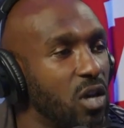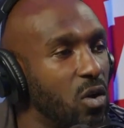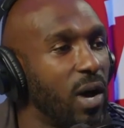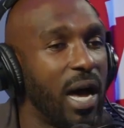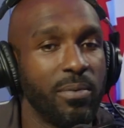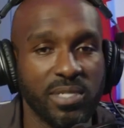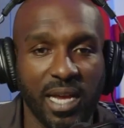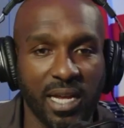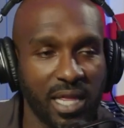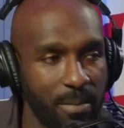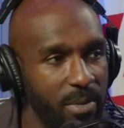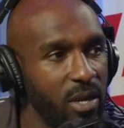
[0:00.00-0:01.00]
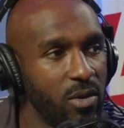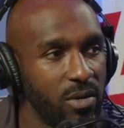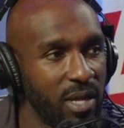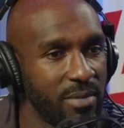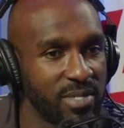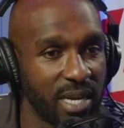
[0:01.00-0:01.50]
So I was like, let me
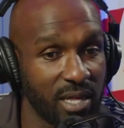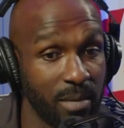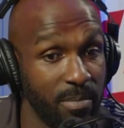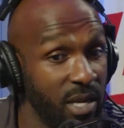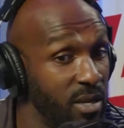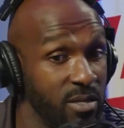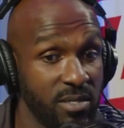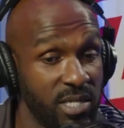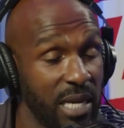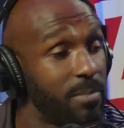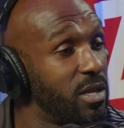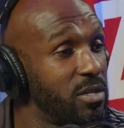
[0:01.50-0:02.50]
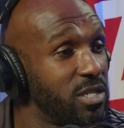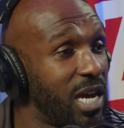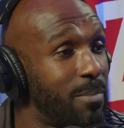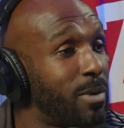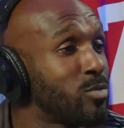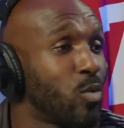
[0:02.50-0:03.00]
take my little
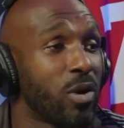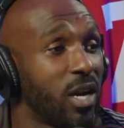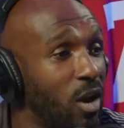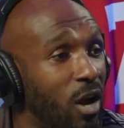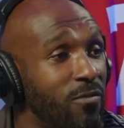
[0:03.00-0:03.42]
job. I was working at